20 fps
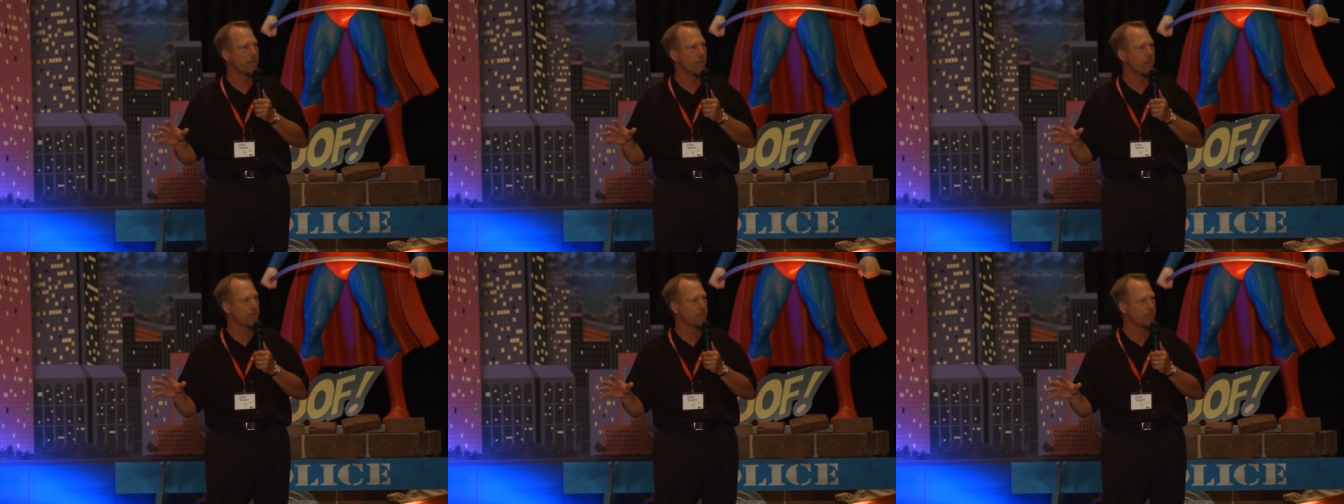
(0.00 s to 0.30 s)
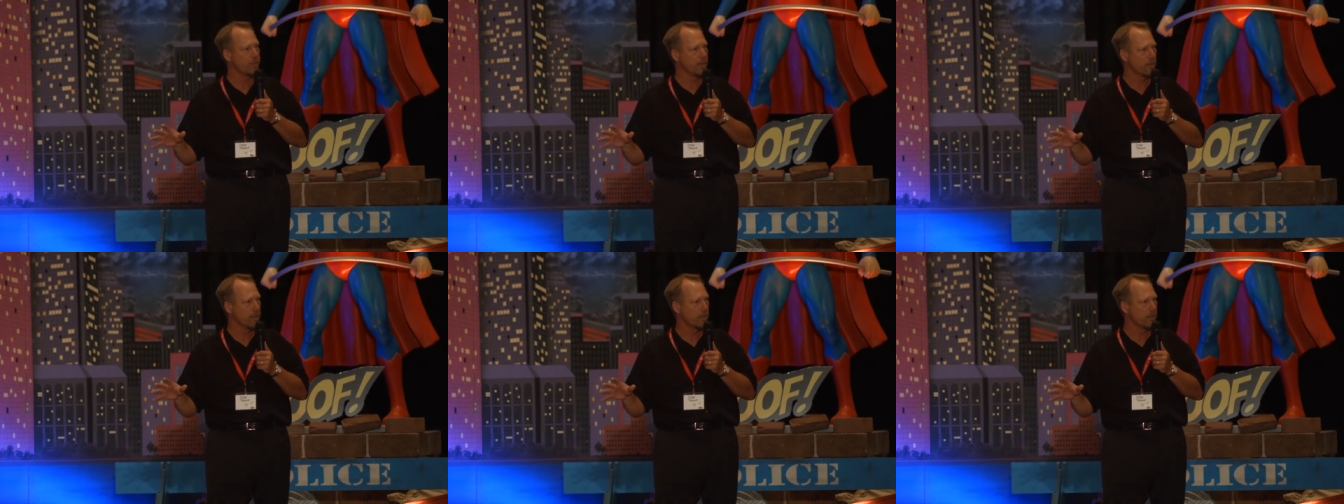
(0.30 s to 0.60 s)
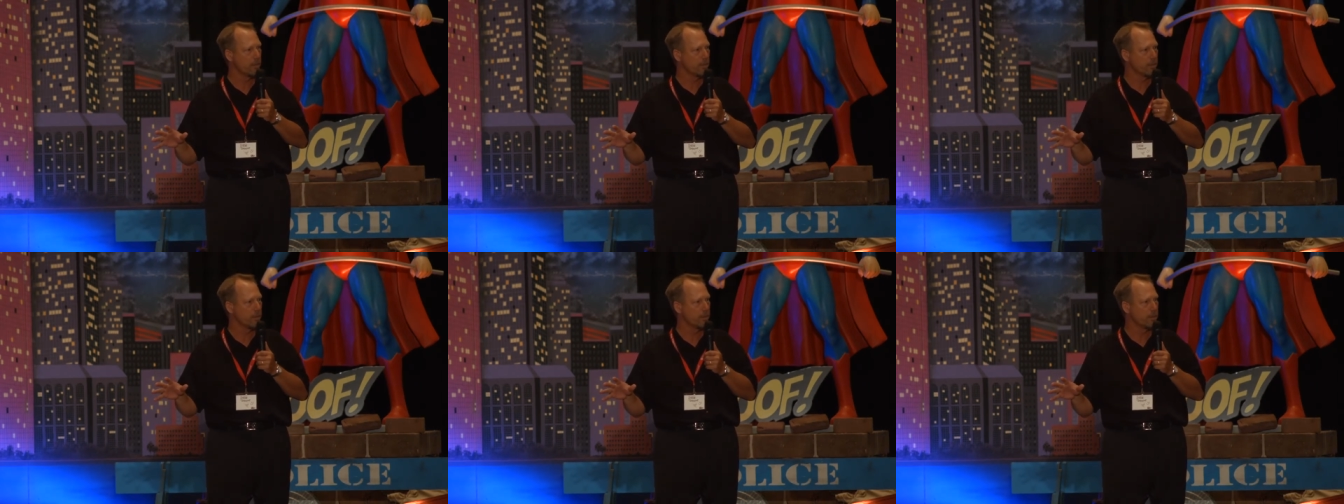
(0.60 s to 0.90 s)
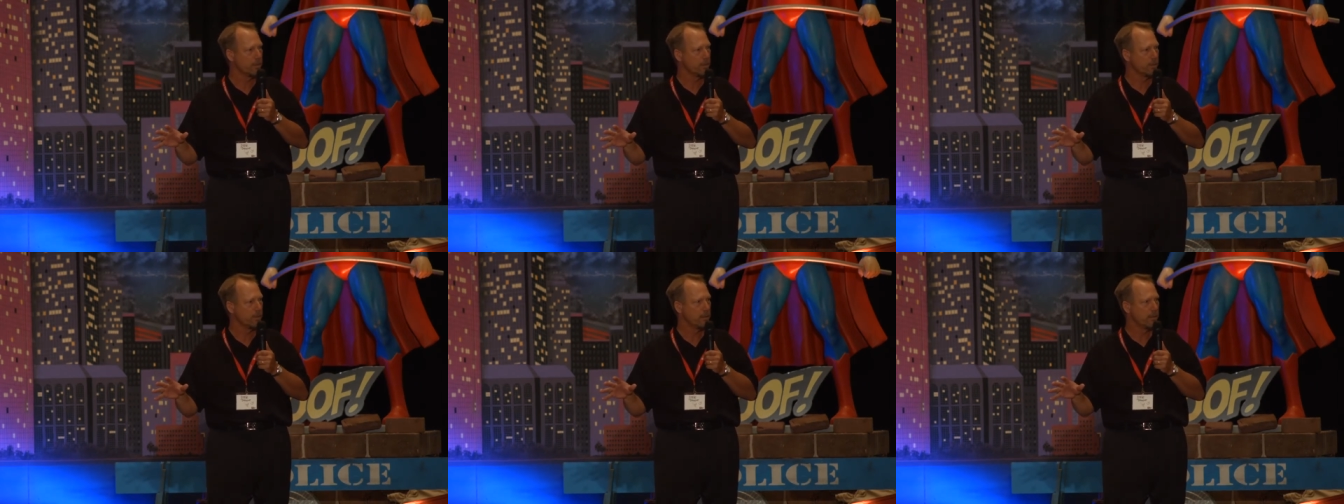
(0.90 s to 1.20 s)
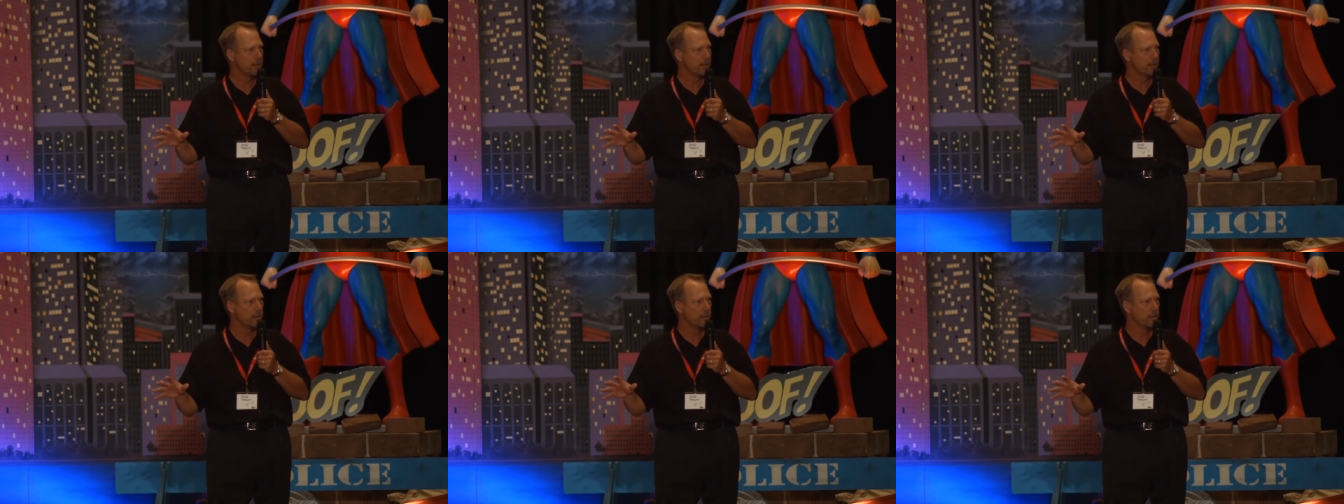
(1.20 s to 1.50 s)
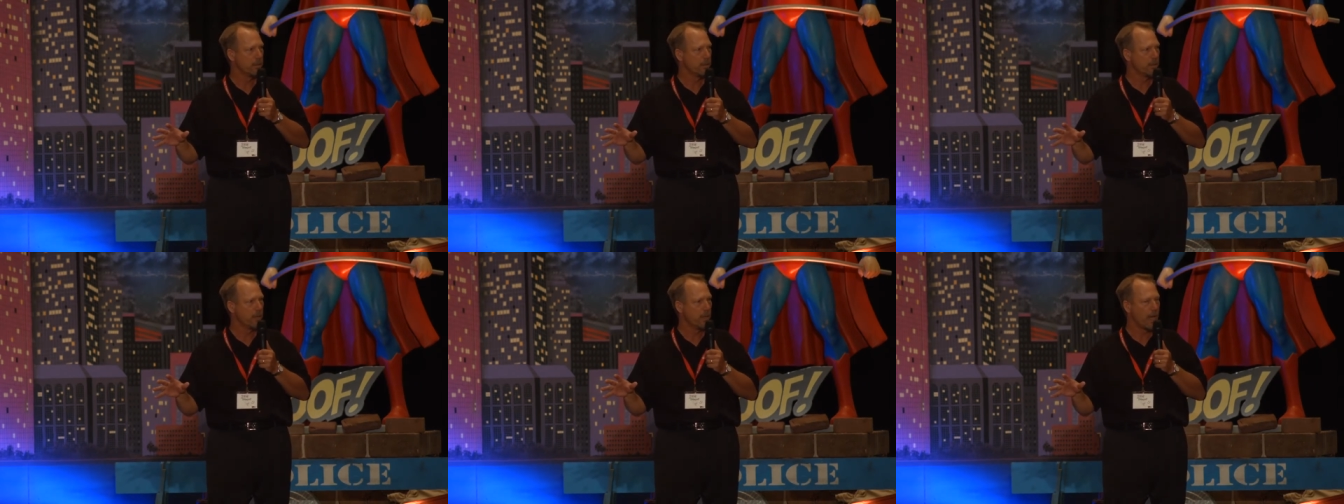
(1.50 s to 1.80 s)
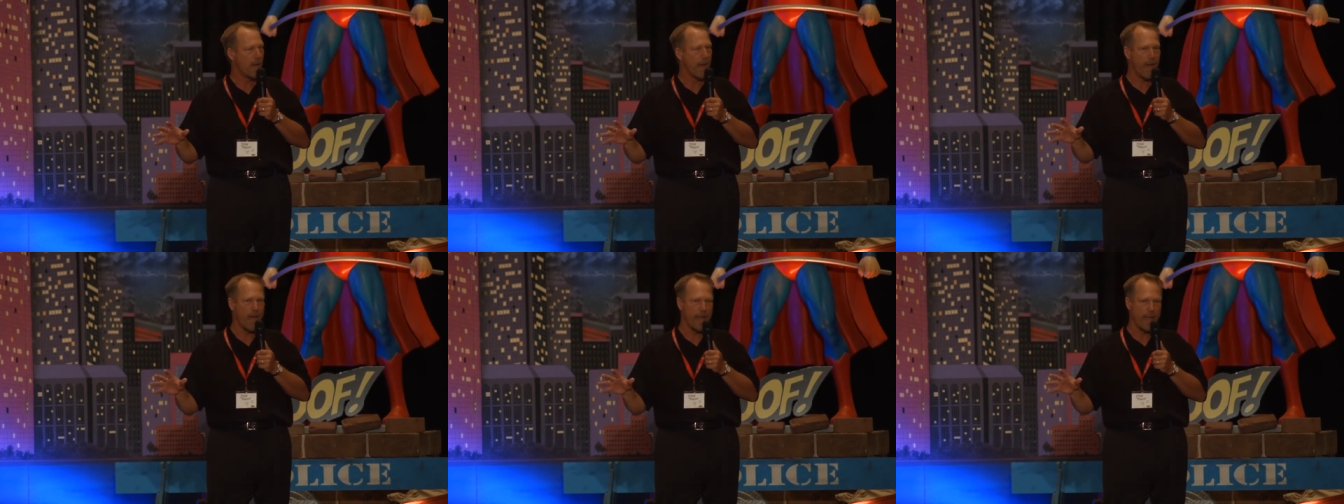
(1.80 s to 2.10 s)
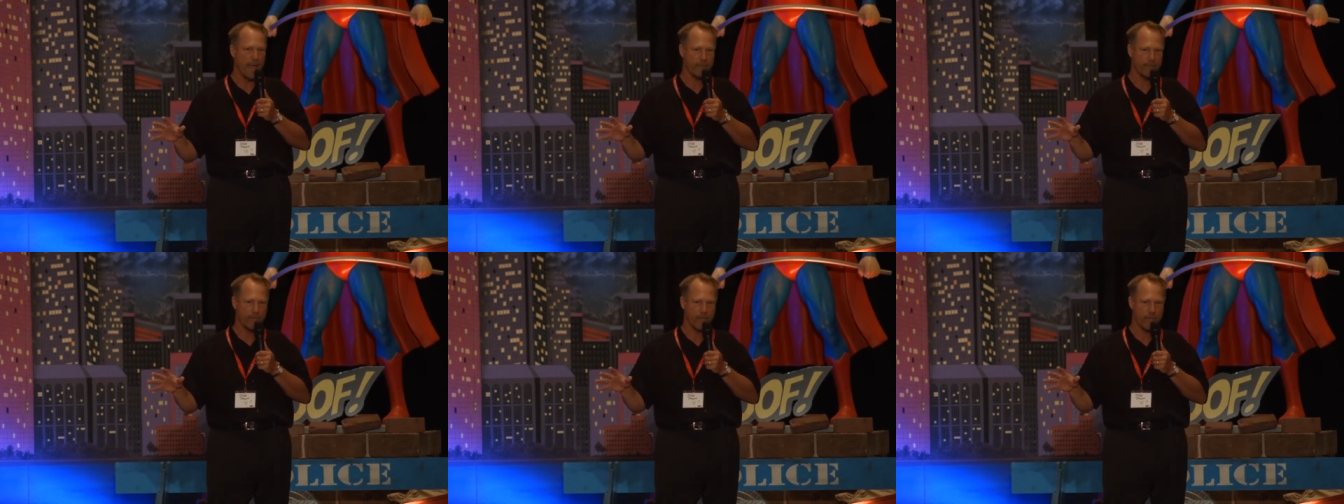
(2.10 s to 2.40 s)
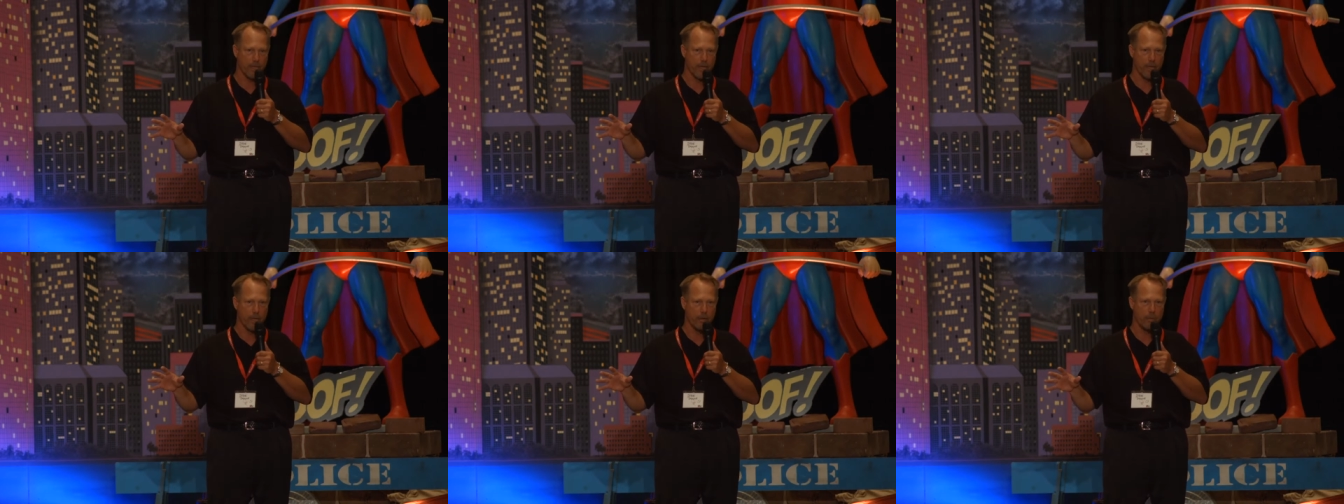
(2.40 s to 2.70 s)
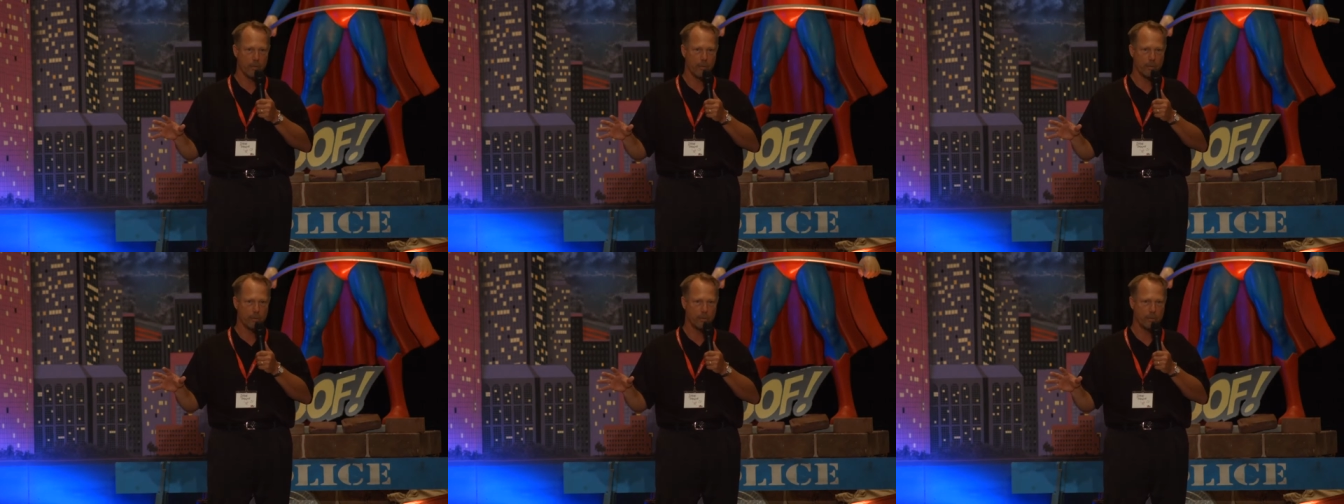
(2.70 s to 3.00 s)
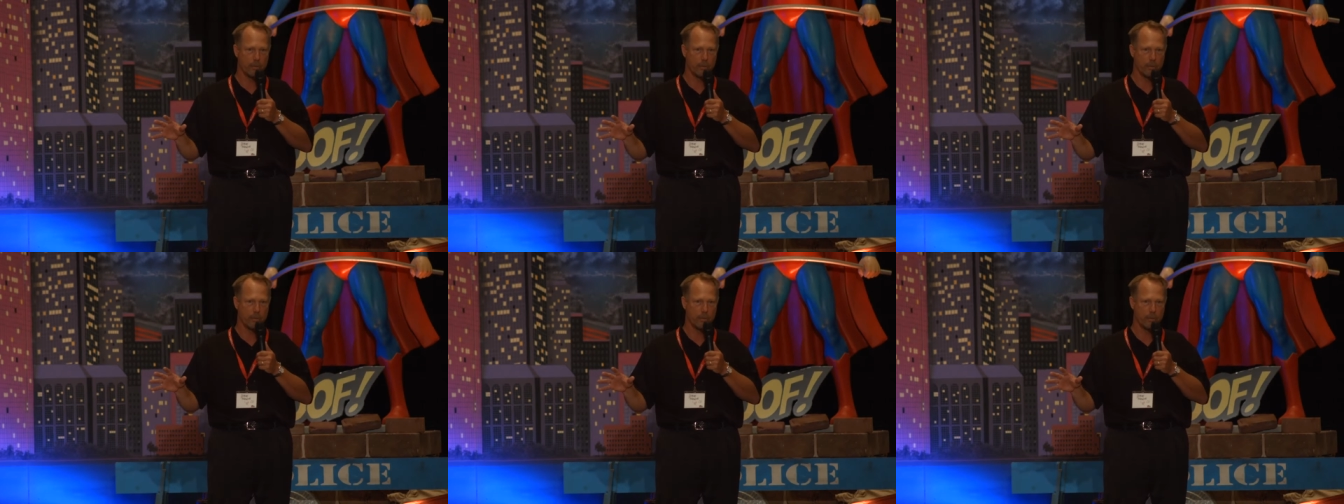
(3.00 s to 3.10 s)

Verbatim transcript: No, sir, I have to go.